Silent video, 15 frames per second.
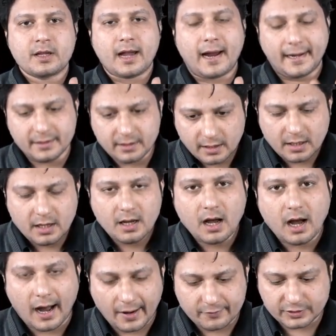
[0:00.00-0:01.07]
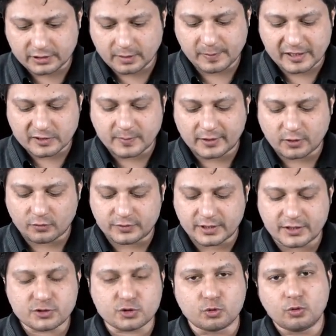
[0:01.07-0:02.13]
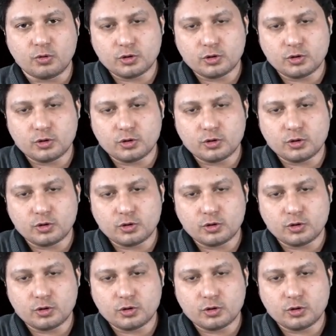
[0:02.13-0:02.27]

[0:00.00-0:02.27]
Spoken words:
and after the placement of these two,